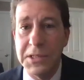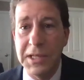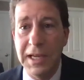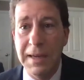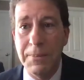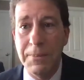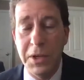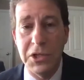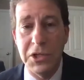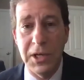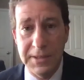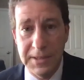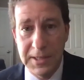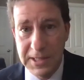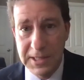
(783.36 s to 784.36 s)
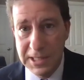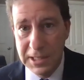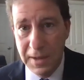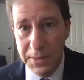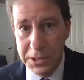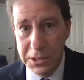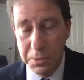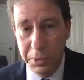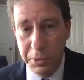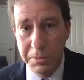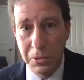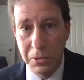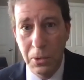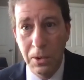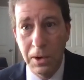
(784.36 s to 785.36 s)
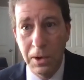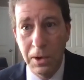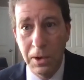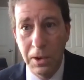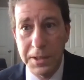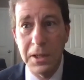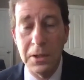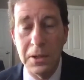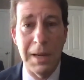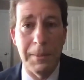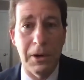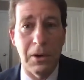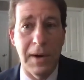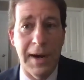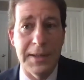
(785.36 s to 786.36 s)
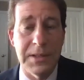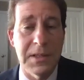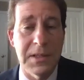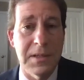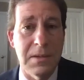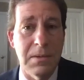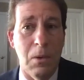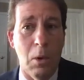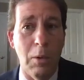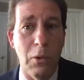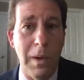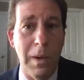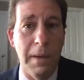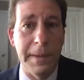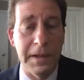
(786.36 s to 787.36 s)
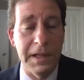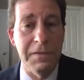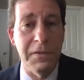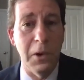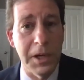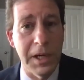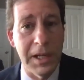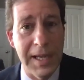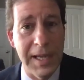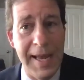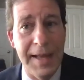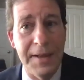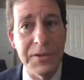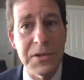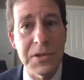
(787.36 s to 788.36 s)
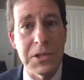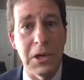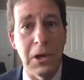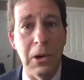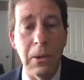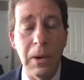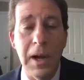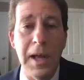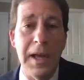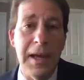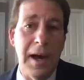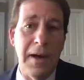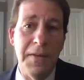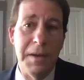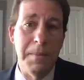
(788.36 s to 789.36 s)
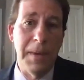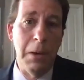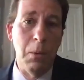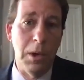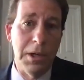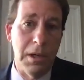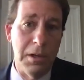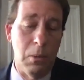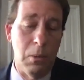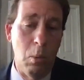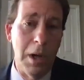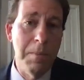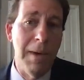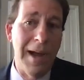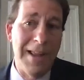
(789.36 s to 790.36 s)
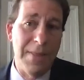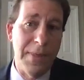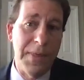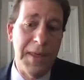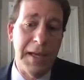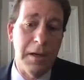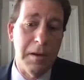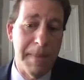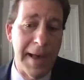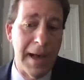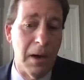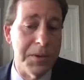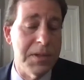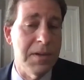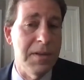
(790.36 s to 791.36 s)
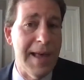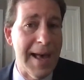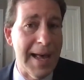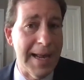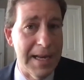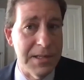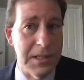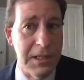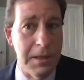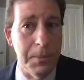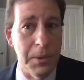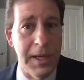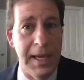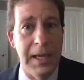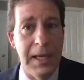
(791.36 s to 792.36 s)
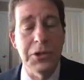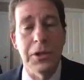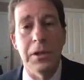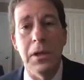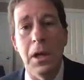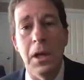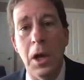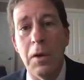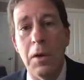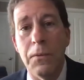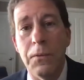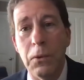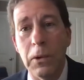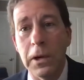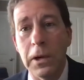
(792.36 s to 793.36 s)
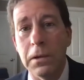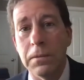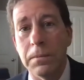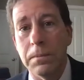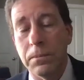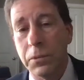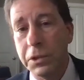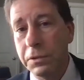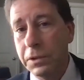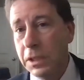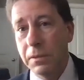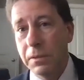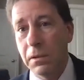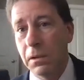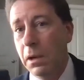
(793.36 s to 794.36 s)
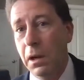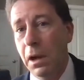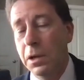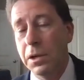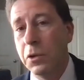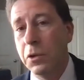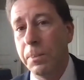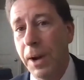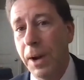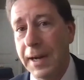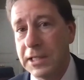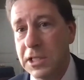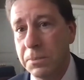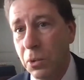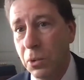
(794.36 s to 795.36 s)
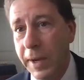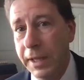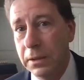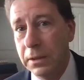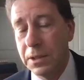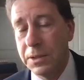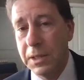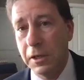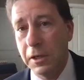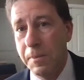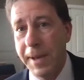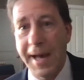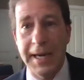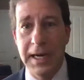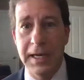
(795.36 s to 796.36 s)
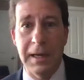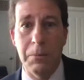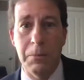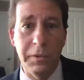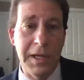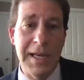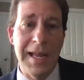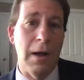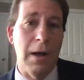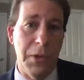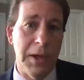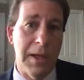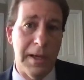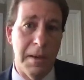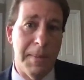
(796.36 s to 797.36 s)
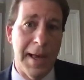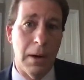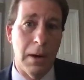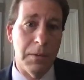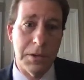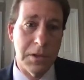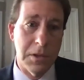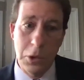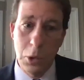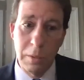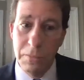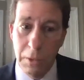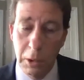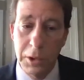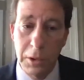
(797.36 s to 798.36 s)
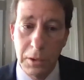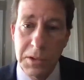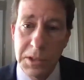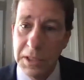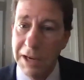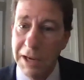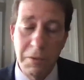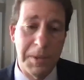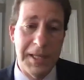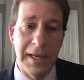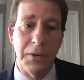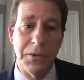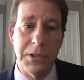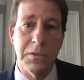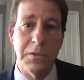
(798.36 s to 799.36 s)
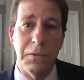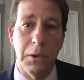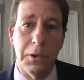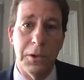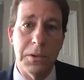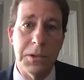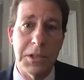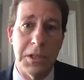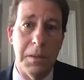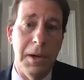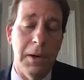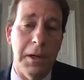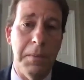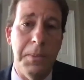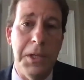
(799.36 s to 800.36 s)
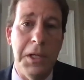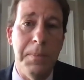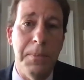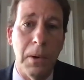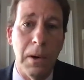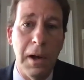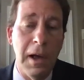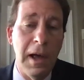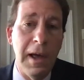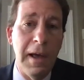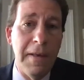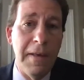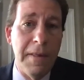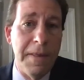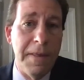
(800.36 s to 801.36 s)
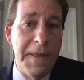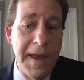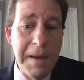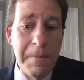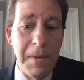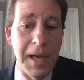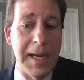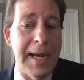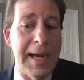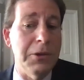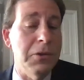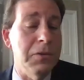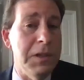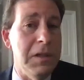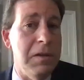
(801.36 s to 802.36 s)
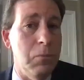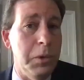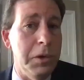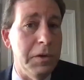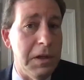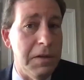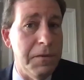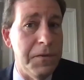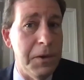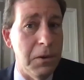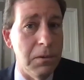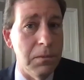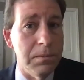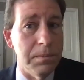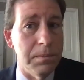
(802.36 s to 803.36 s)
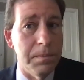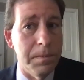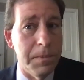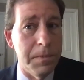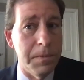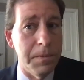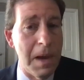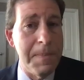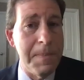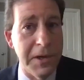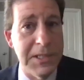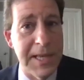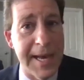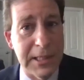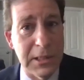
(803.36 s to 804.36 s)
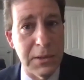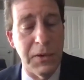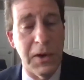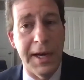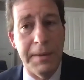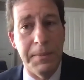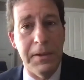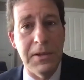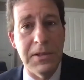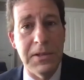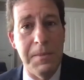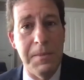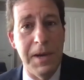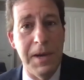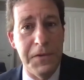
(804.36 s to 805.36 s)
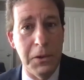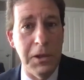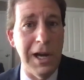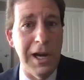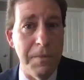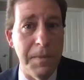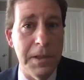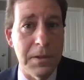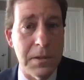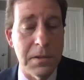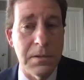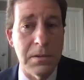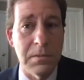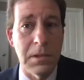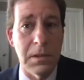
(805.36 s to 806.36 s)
same 3 justices on the Supreme Court who Democrats overwhelmingly voted against. So they might want to, one might think about that as an implication. For really another possible way to think about it, and I'm really now thinking about your voters and everybody else's voters, the American people, they might actually really feel, they might be very satisfied because they might feel government